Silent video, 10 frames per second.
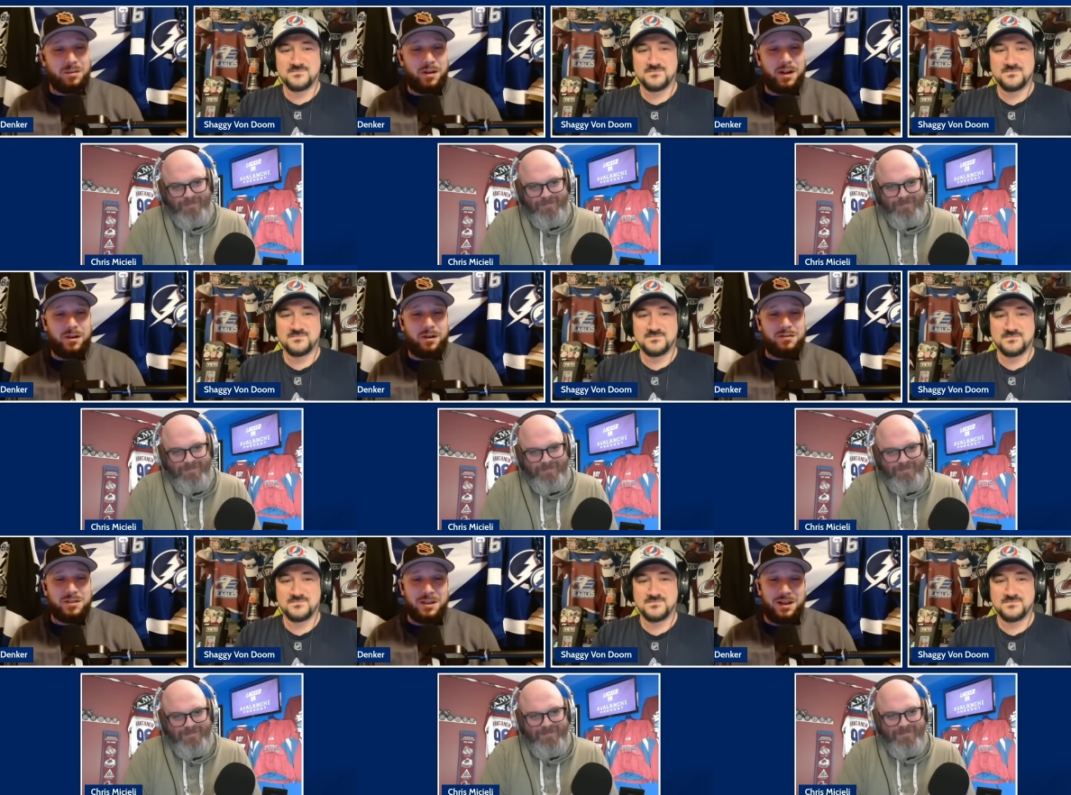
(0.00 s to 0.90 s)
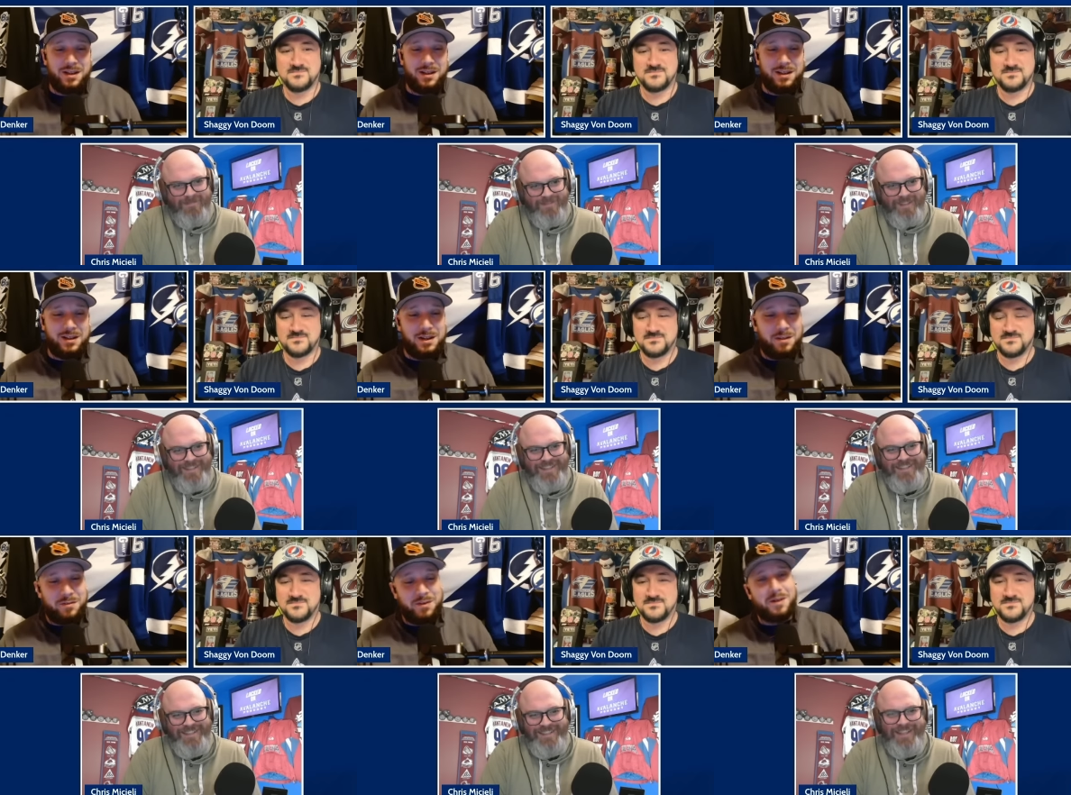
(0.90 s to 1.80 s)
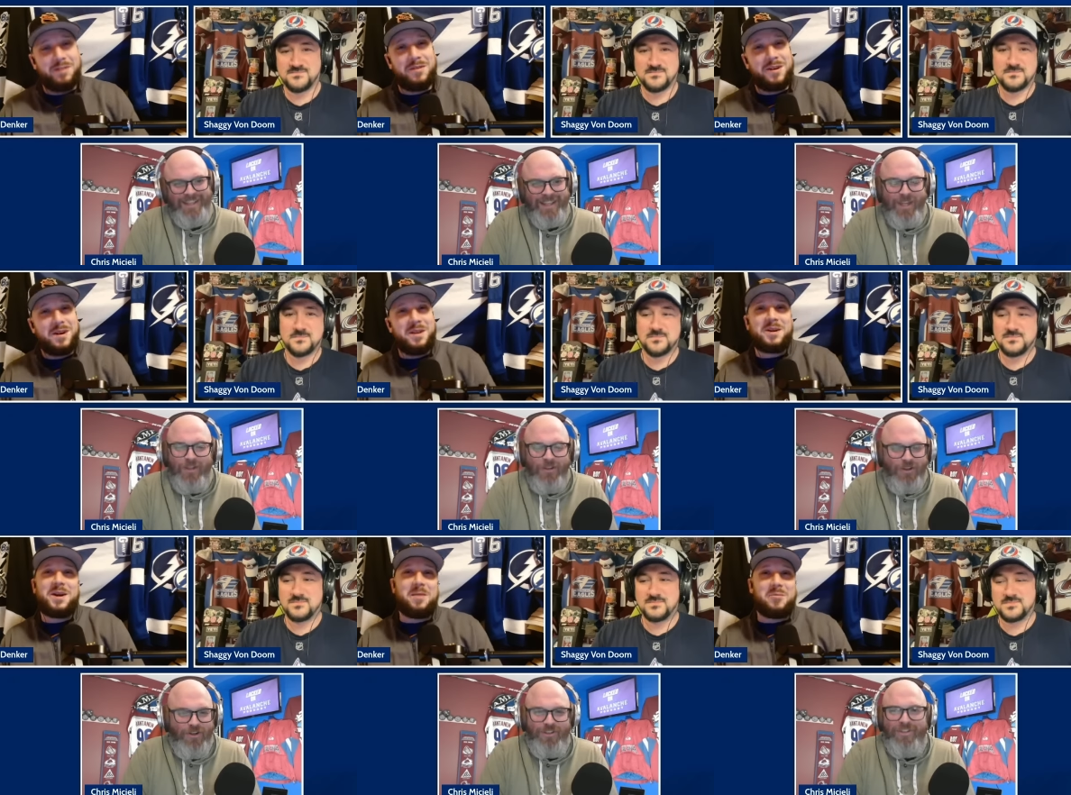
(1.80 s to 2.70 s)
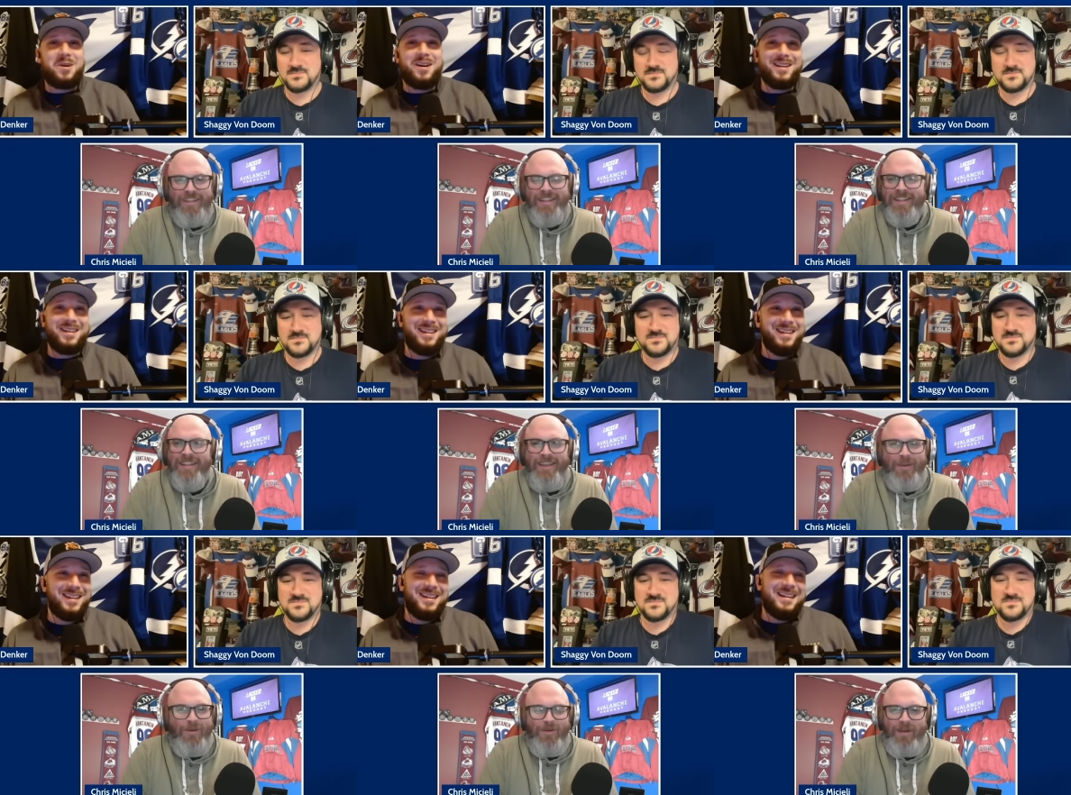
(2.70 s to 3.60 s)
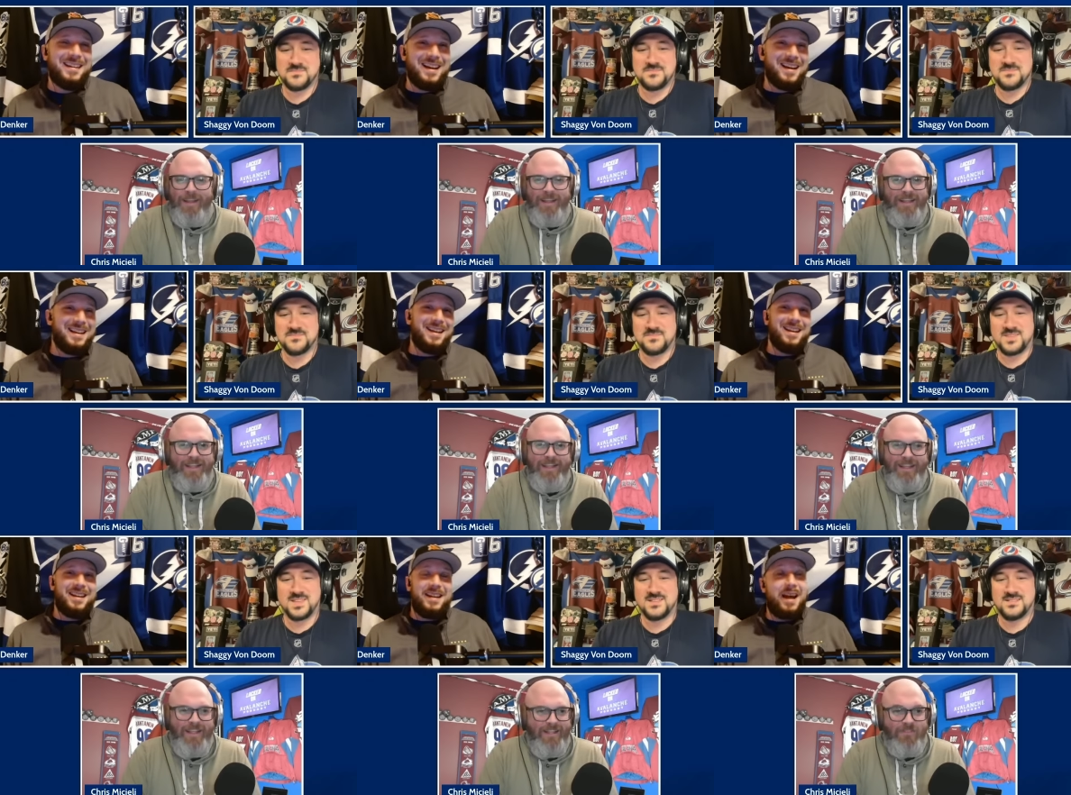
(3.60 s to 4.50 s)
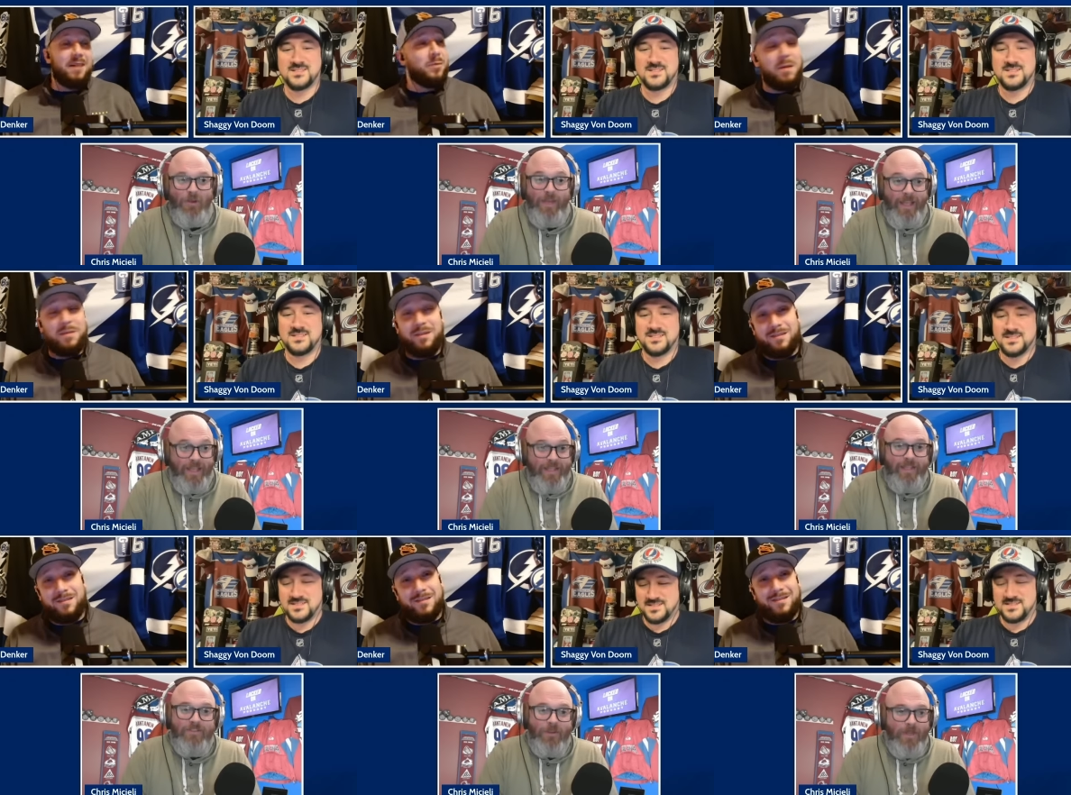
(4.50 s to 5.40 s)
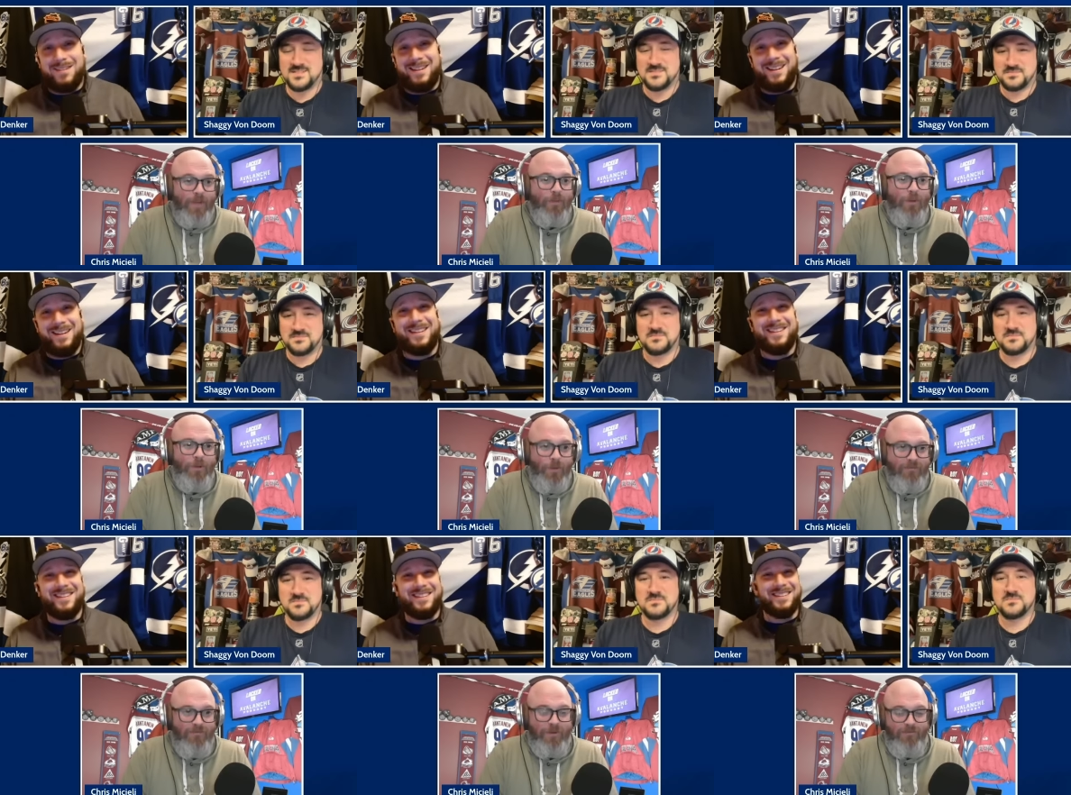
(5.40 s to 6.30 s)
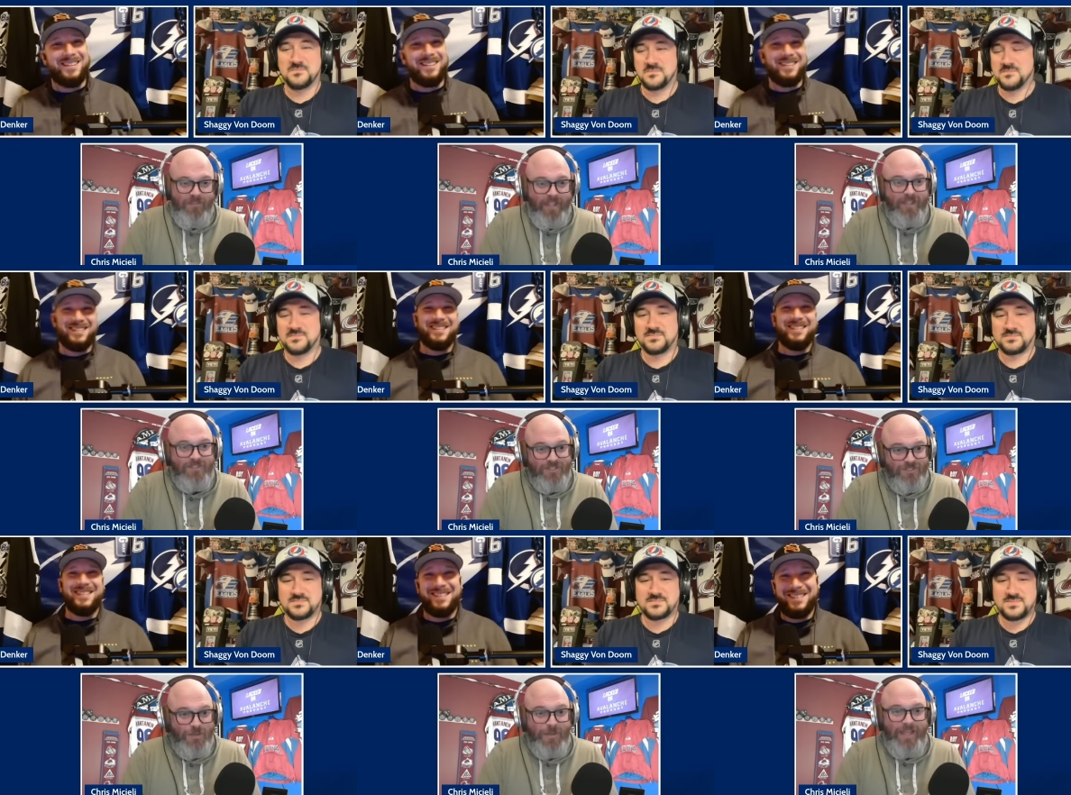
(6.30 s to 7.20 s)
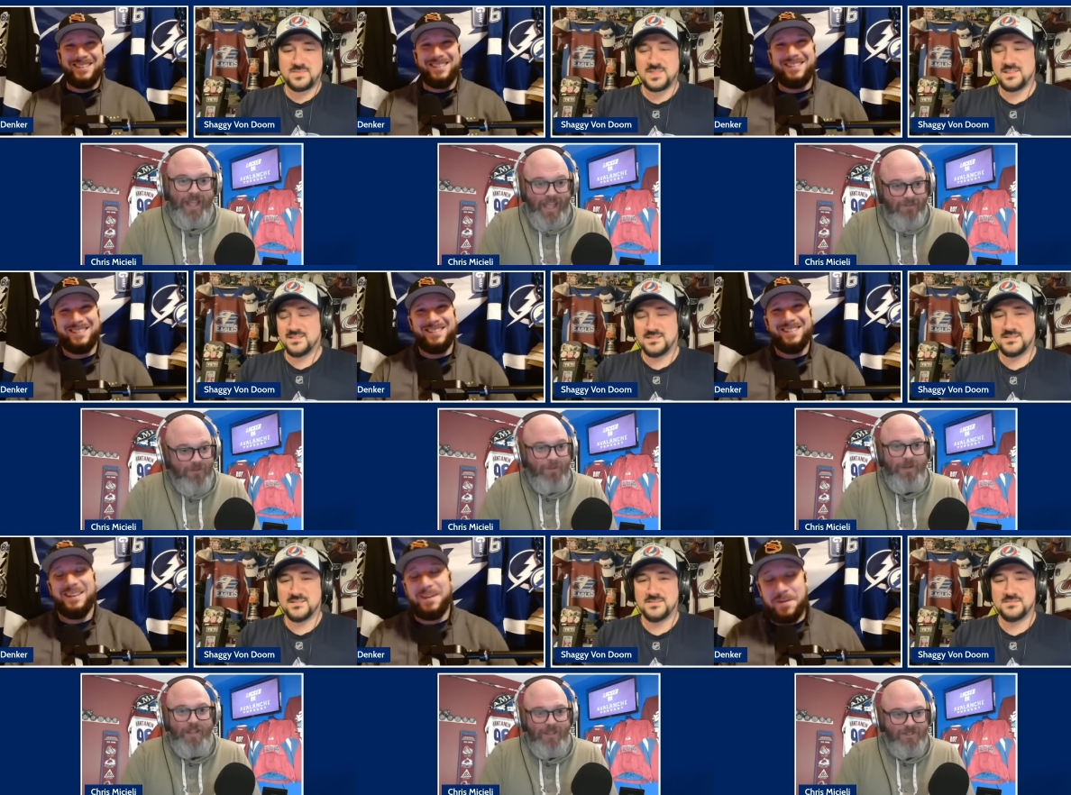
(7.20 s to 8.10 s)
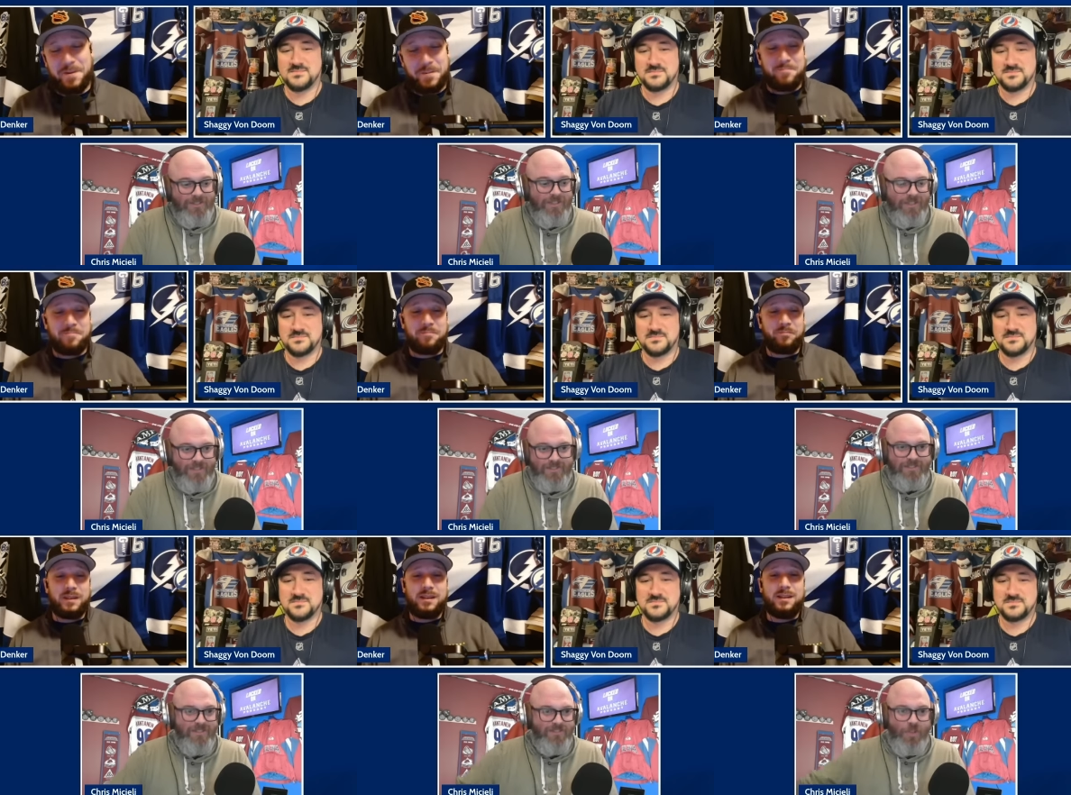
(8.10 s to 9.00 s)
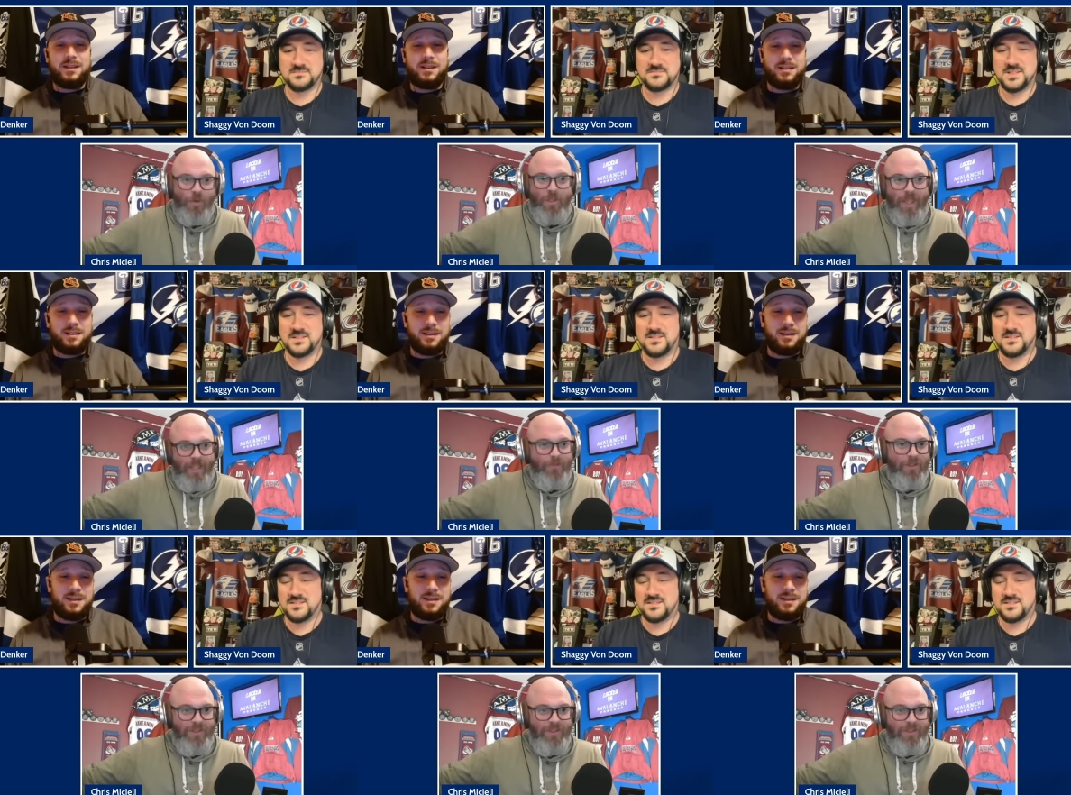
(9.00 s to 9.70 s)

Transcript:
Speaker 1: the playoffs uh, for for another no, no, no. cup run. And, and, it's yeah, okay. I mean...
Speaker 2: It's okay. What what what Vegas is doing, everybody else is is okay with